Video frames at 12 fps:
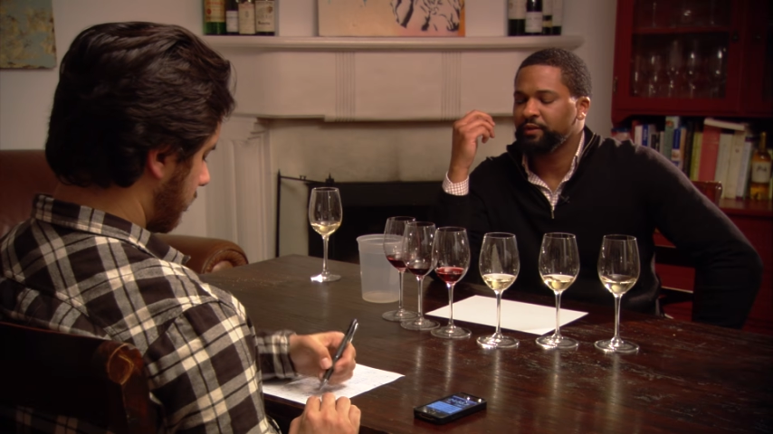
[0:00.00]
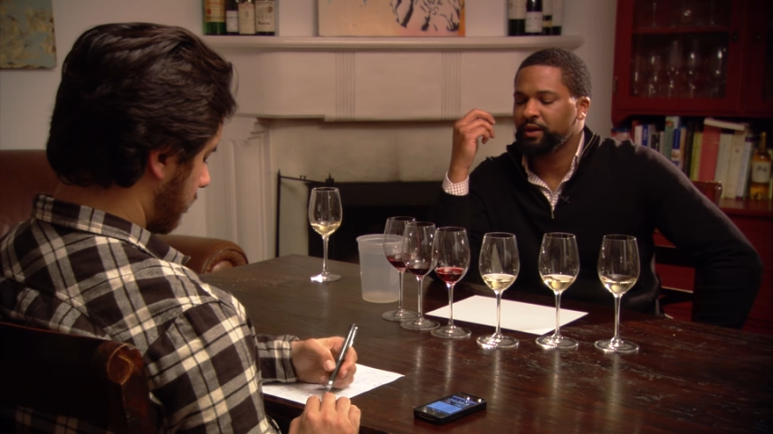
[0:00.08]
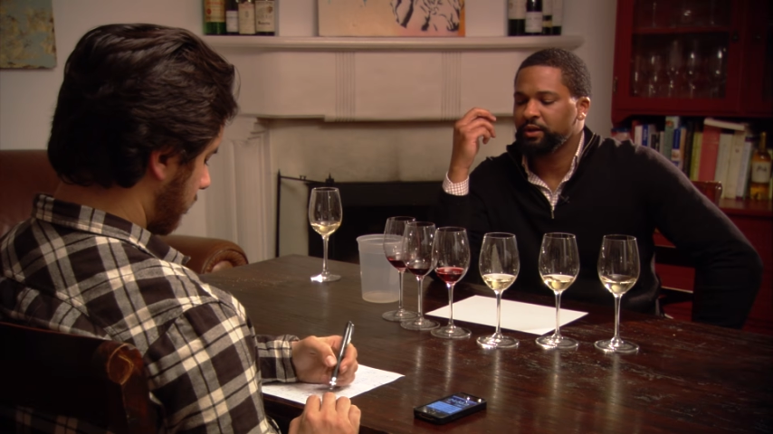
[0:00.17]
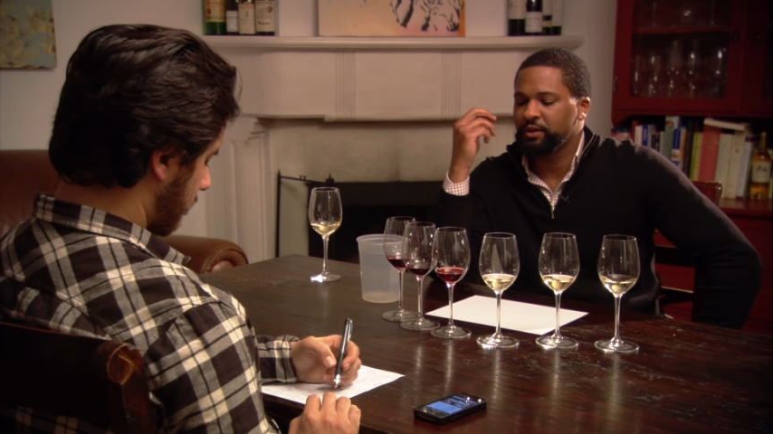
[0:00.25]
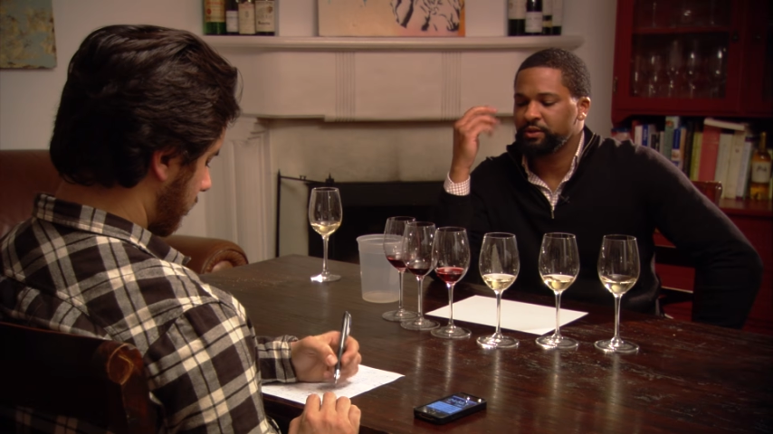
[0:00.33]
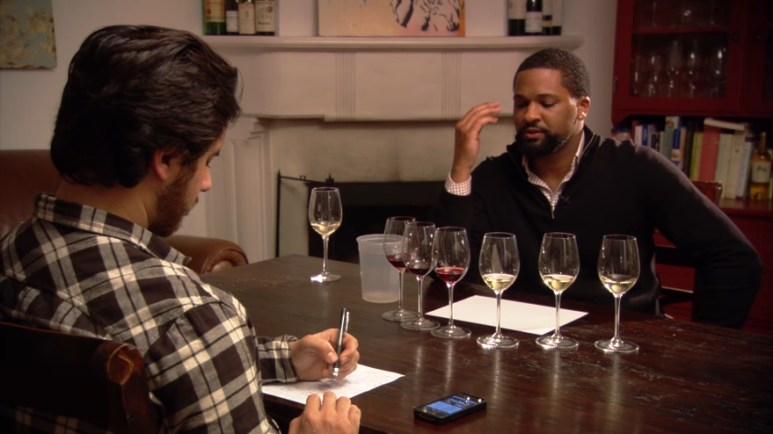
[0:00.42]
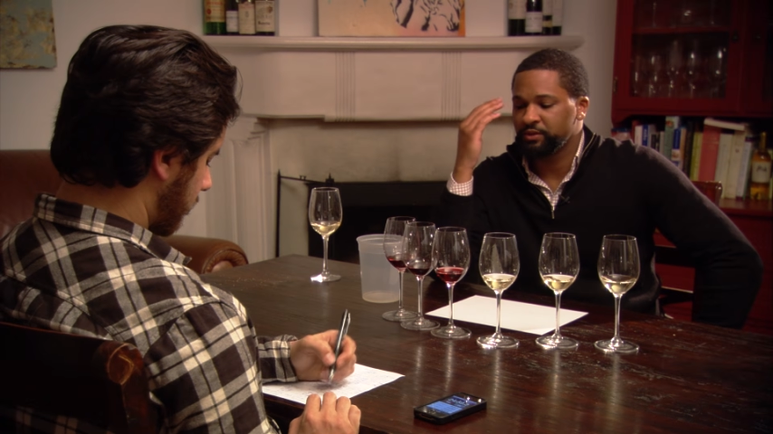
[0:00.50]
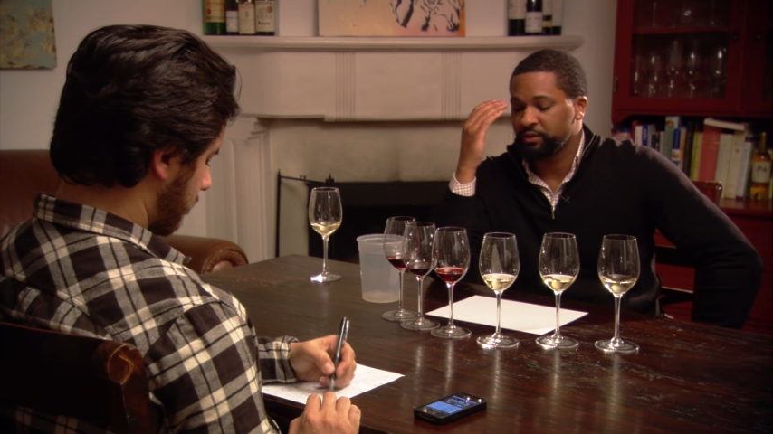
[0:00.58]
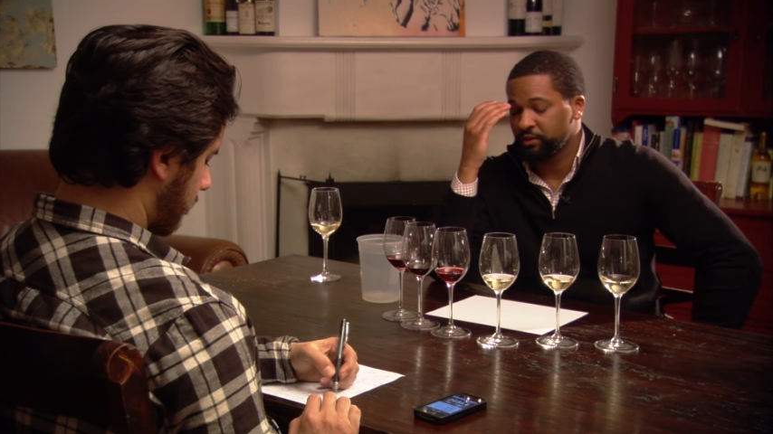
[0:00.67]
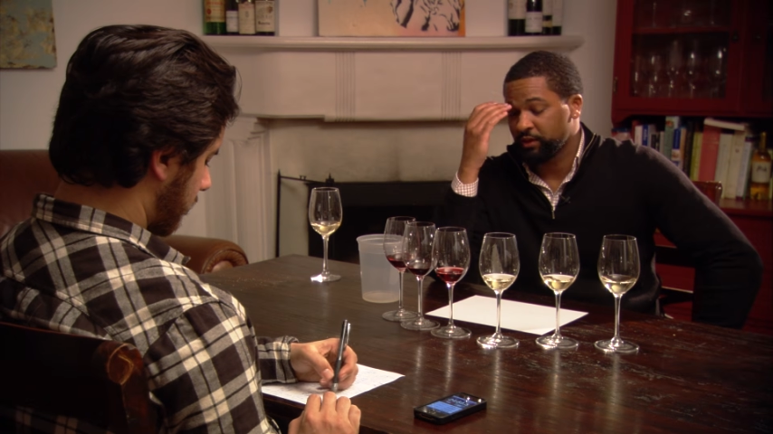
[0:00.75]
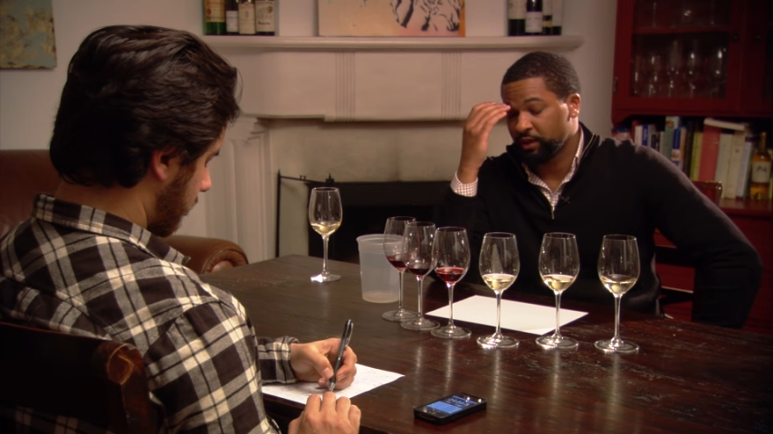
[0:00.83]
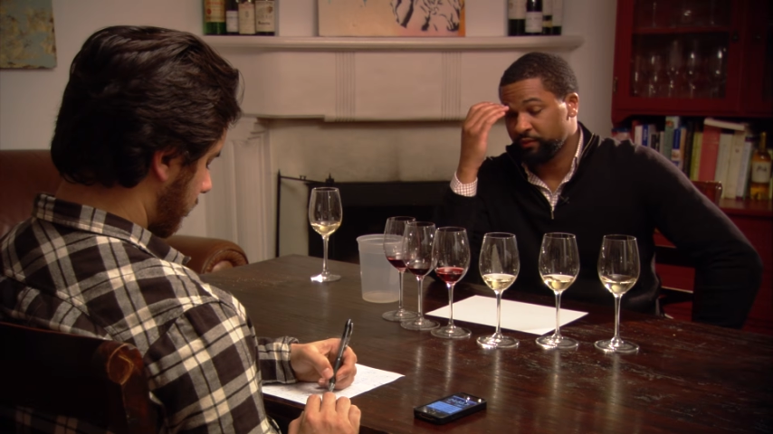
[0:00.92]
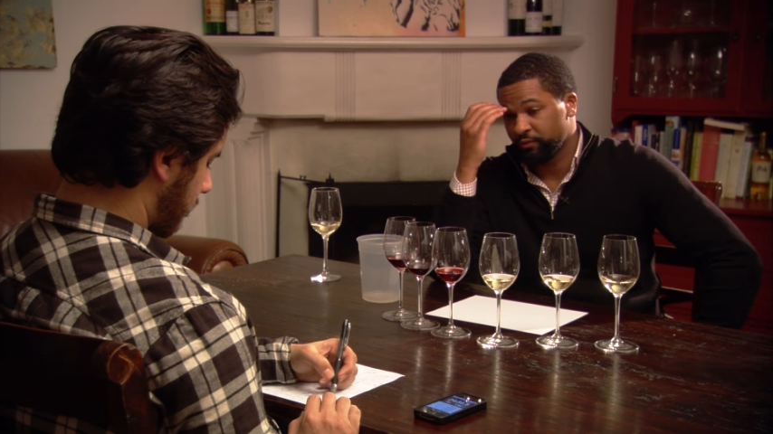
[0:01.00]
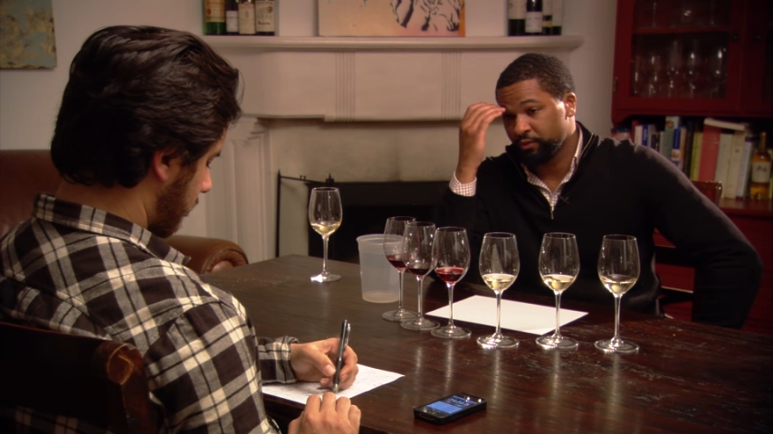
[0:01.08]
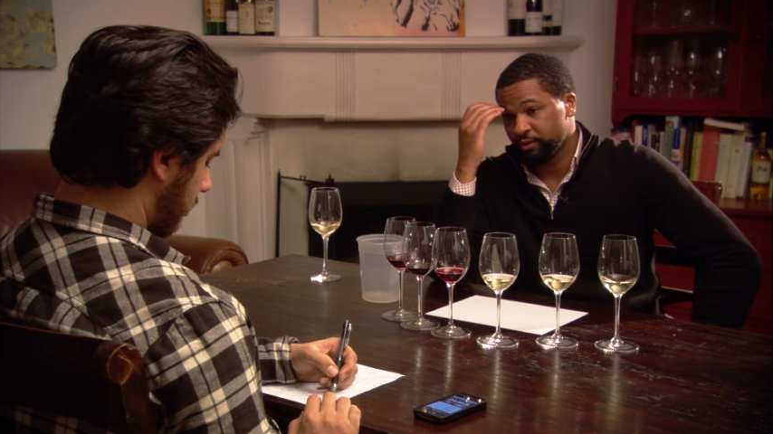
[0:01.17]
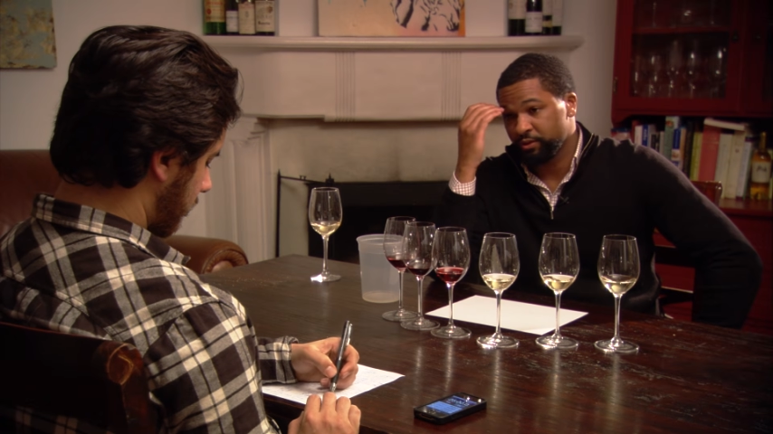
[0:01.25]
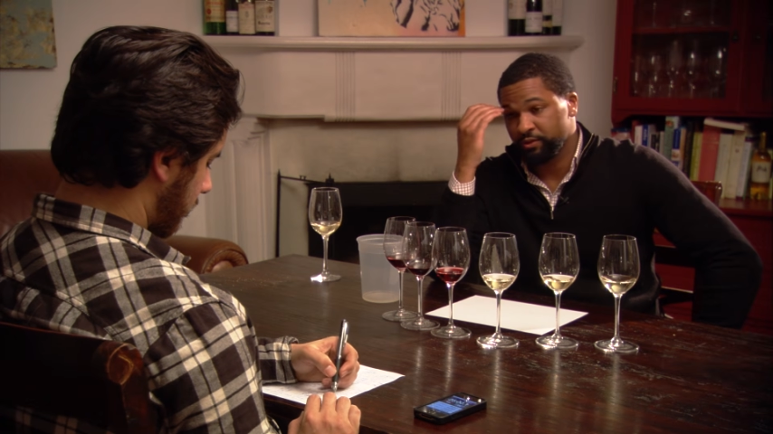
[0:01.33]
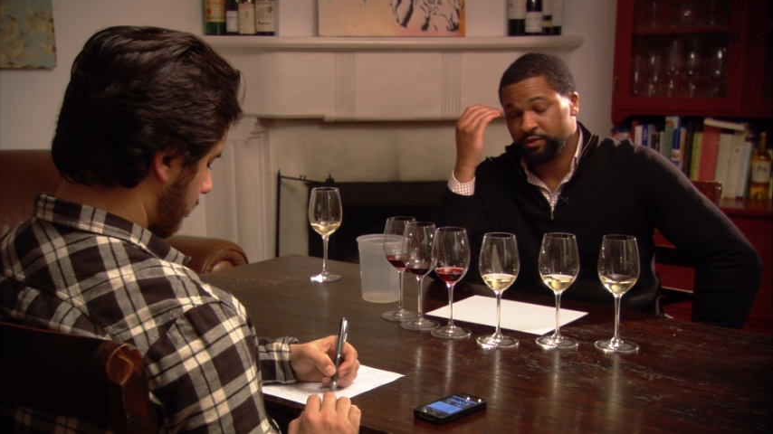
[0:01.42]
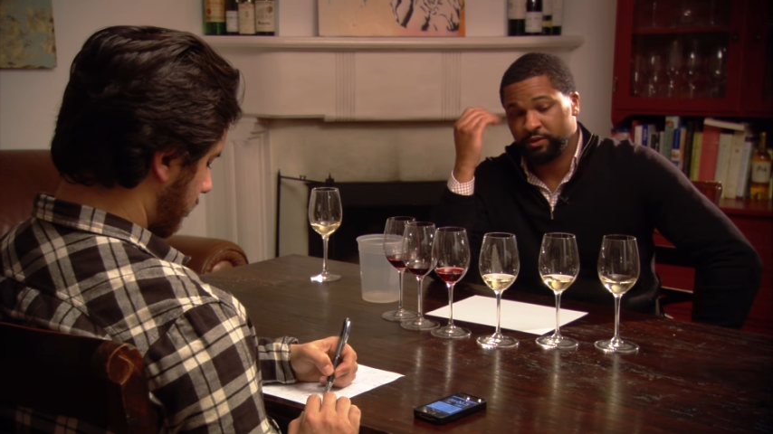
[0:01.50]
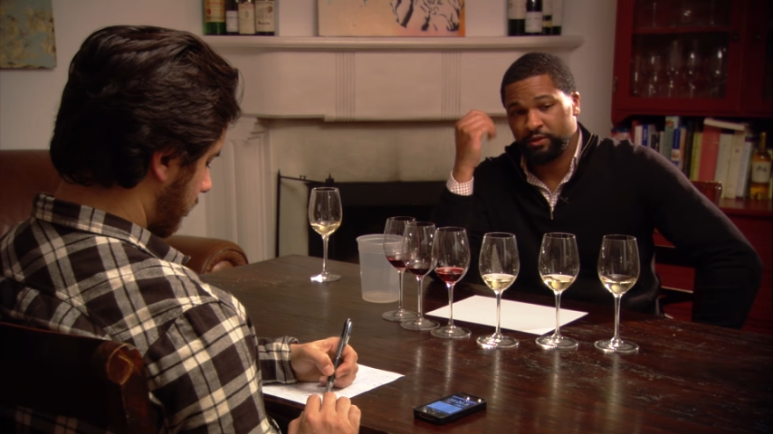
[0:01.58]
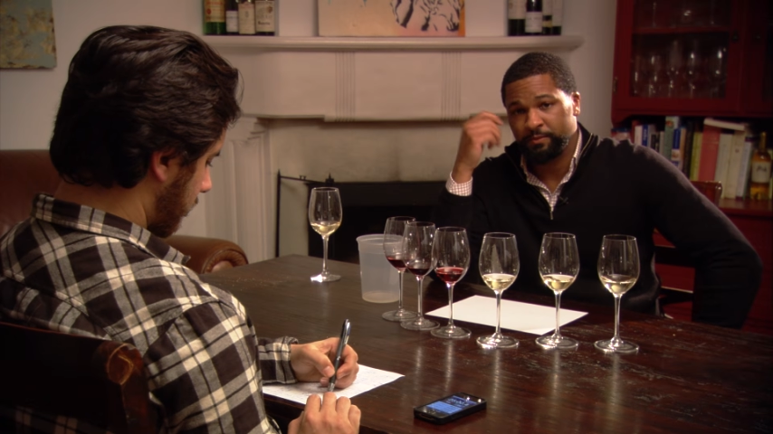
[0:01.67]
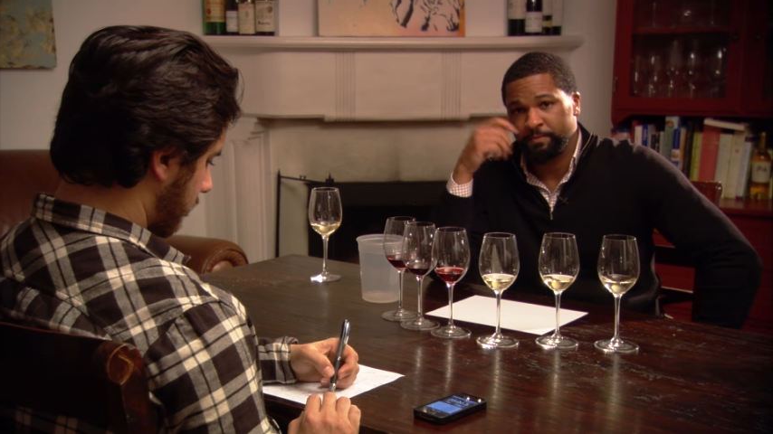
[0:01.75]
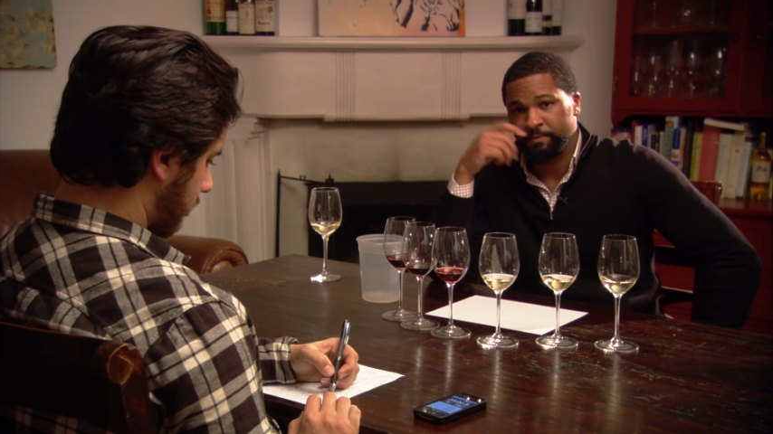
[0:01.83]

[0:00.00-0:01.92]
Final answer. California, USA.